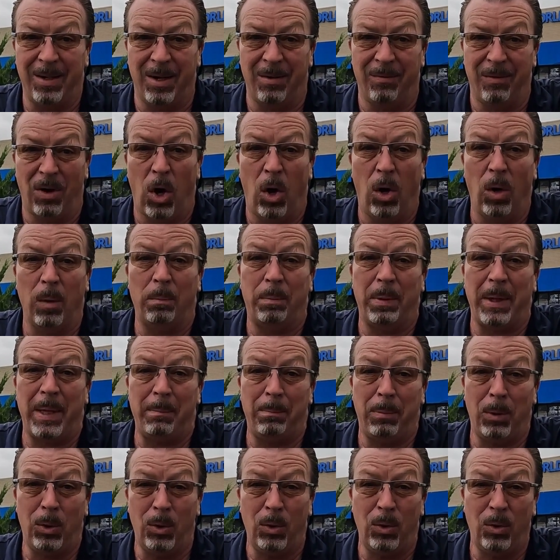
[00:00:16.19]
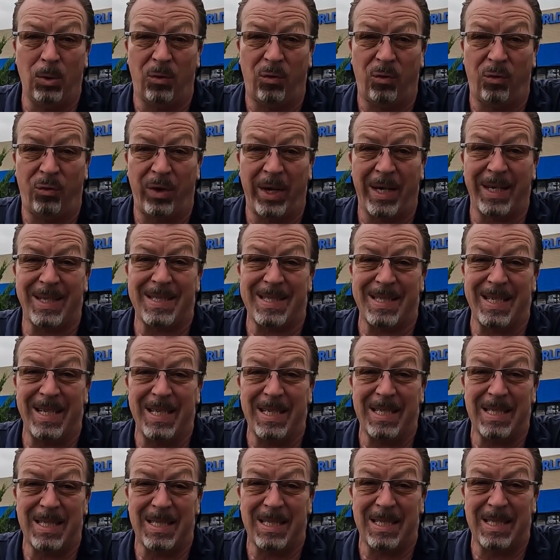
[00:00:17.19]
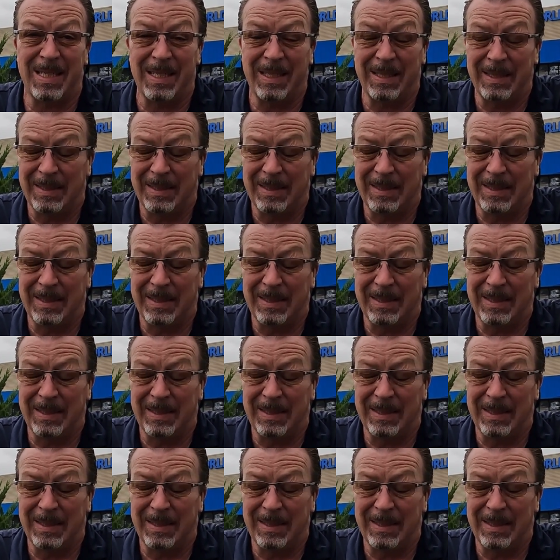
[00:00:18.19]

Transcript: of all people, fix this?